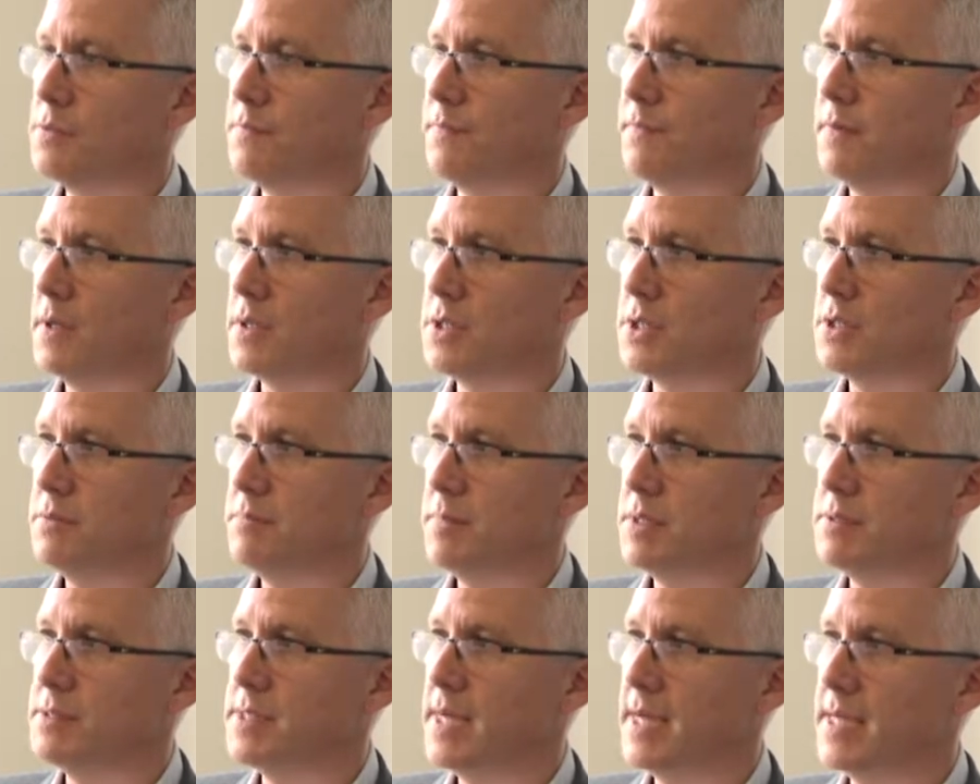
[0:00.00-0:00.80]
of function
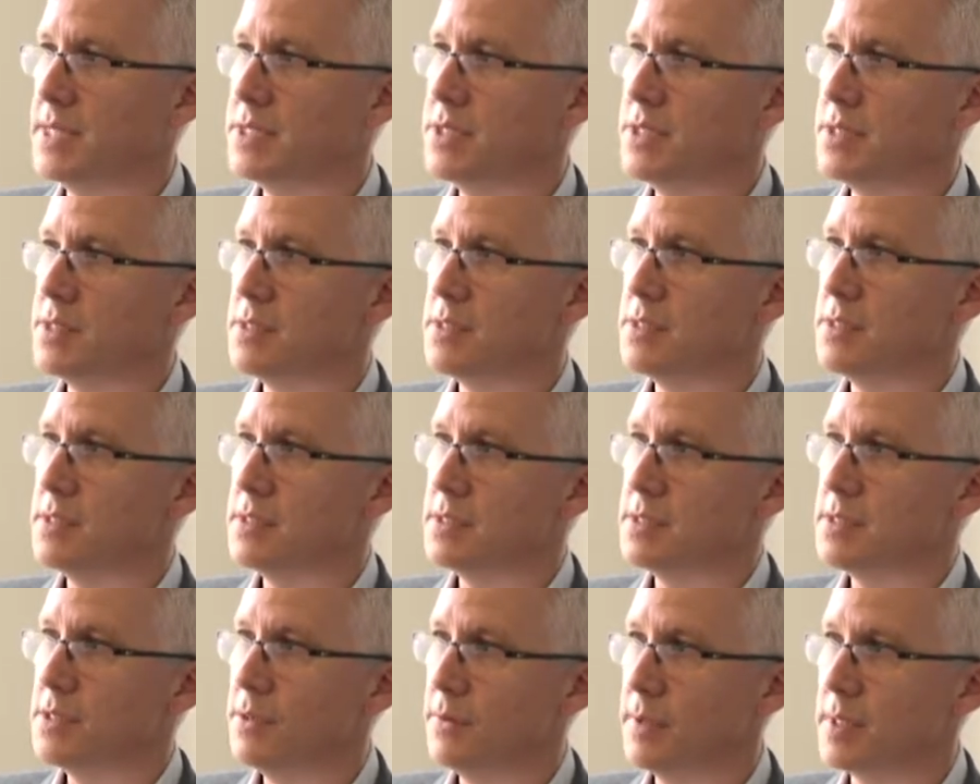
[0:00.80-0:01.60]
mutations
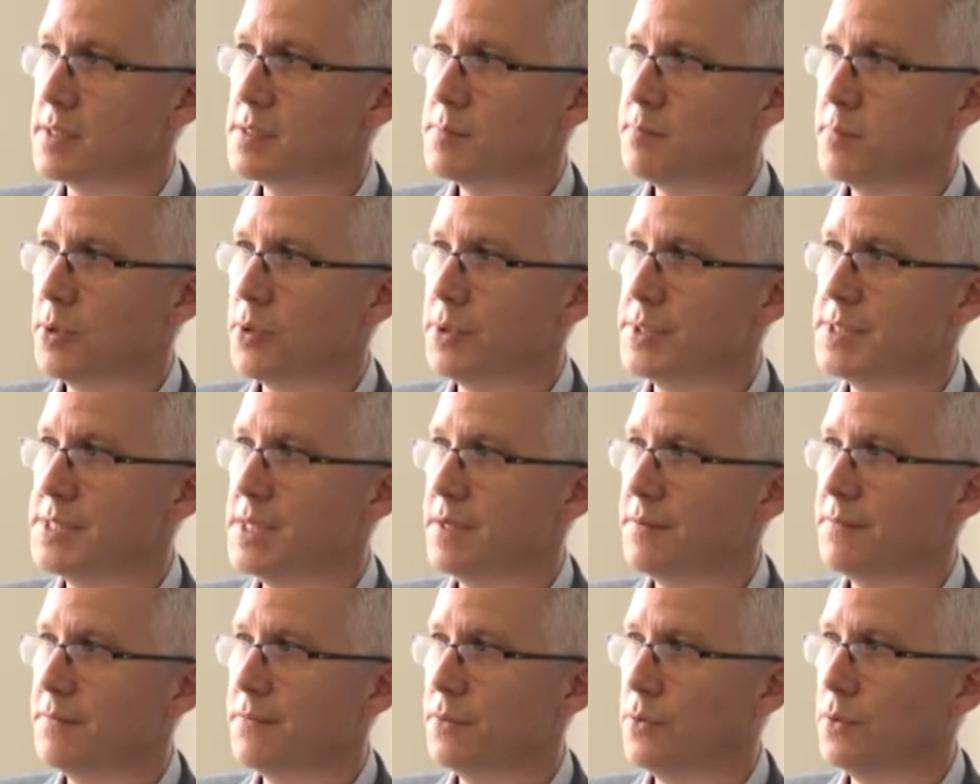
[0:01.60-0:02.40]
and to exploit
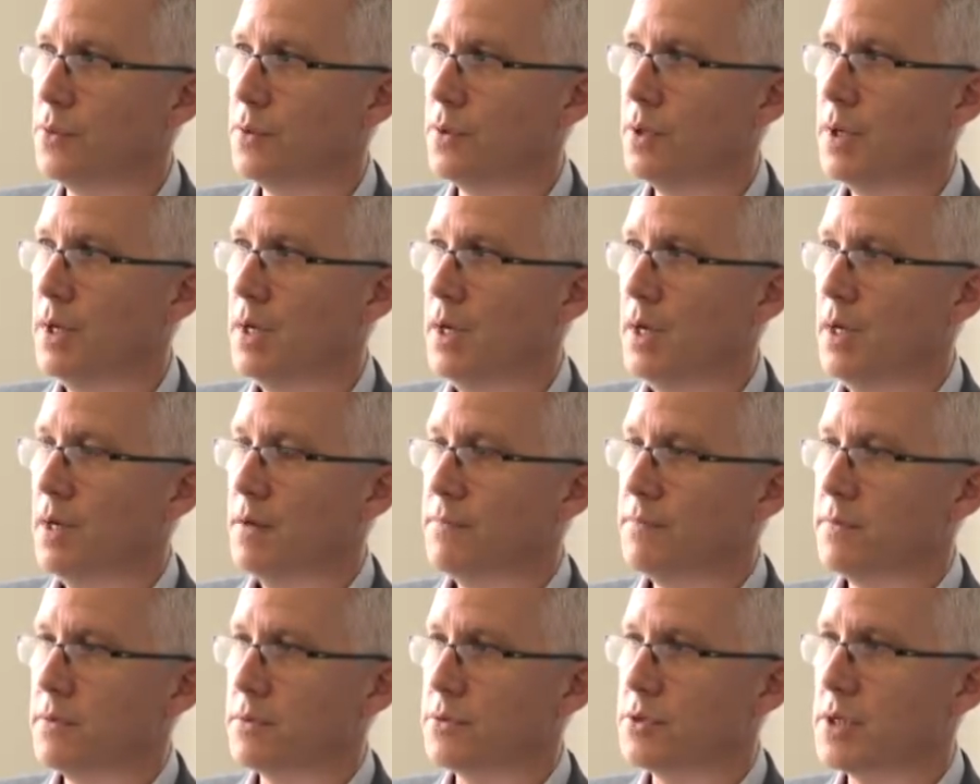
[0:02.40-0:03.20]
it for
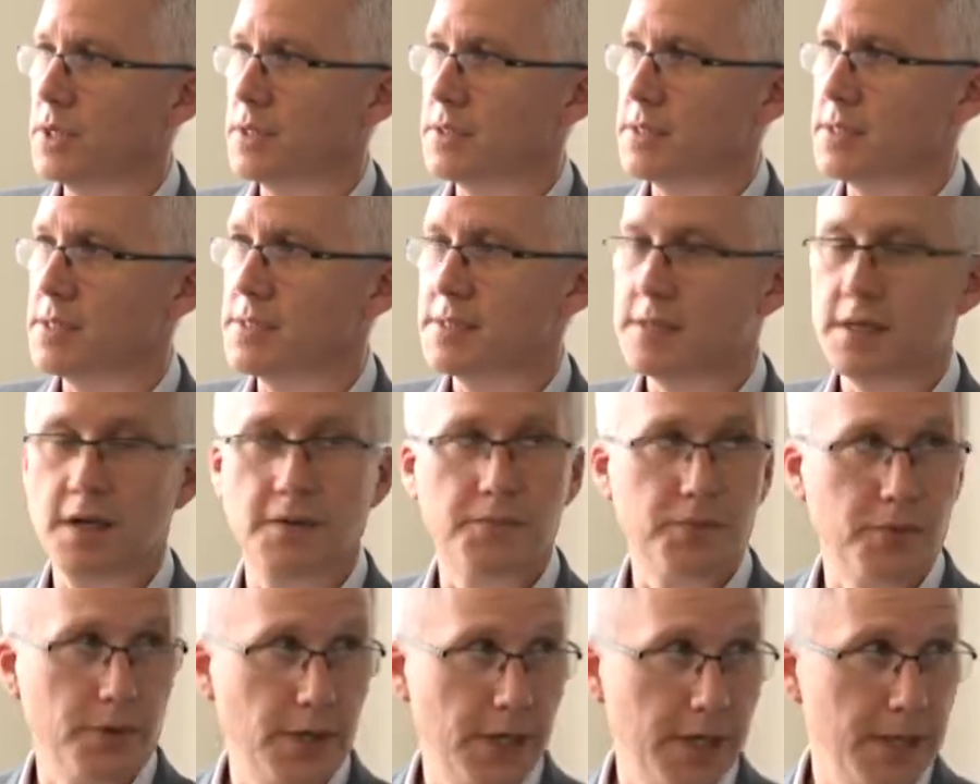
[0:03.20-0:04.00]
drug
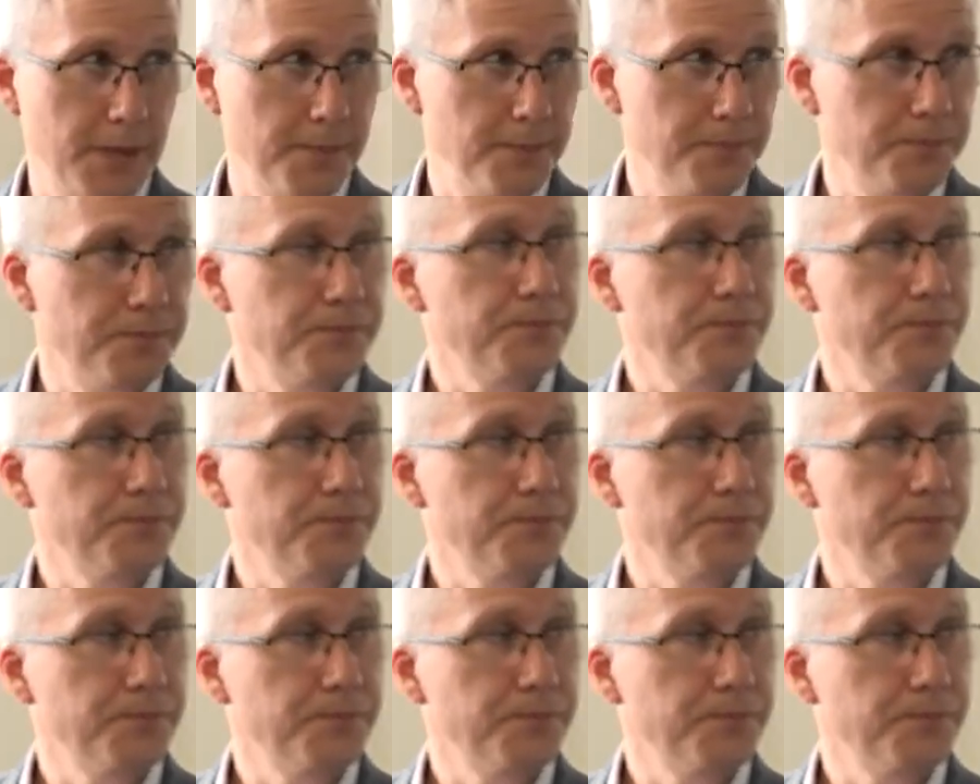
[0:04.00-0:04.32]
discovery.